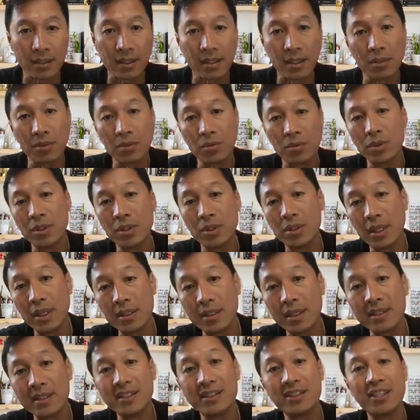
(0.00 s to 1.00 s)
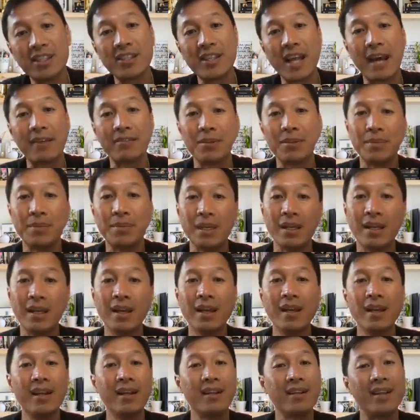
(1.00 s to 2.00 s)
And it doesn't just have to be
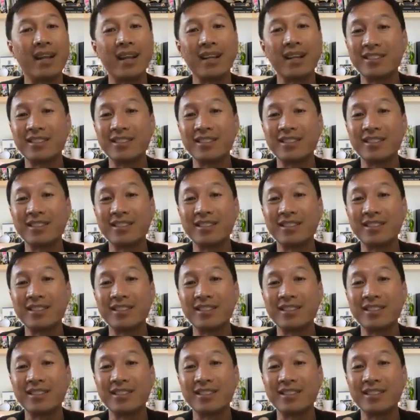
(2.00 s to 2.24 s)
like